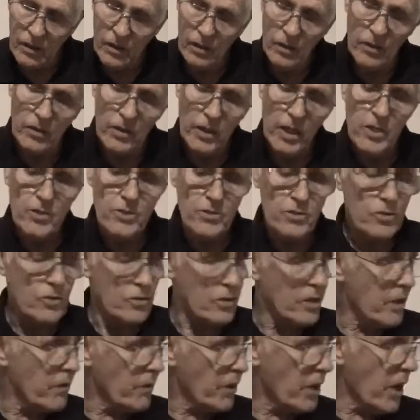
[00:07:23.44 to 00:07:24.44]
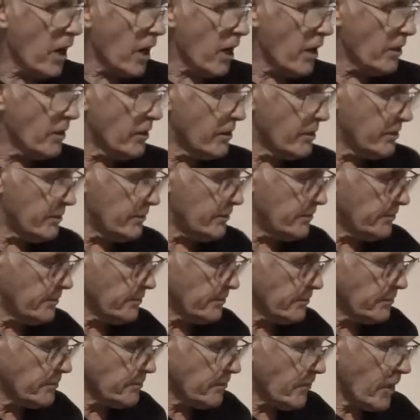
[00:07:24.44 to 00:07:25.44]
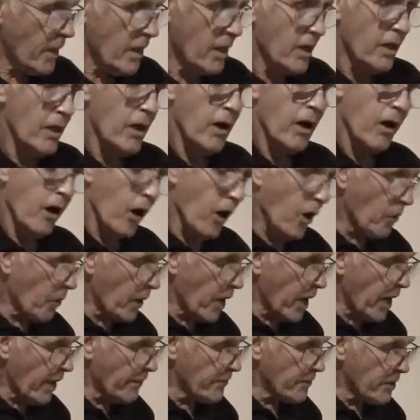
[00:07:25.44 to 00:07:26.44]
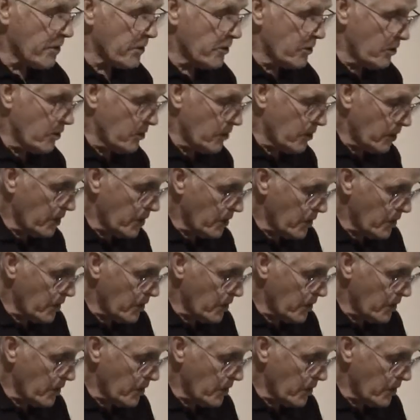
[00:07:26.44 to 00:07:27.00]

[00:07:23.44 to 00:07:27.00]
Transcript: Okay, so there we are. All we have to do,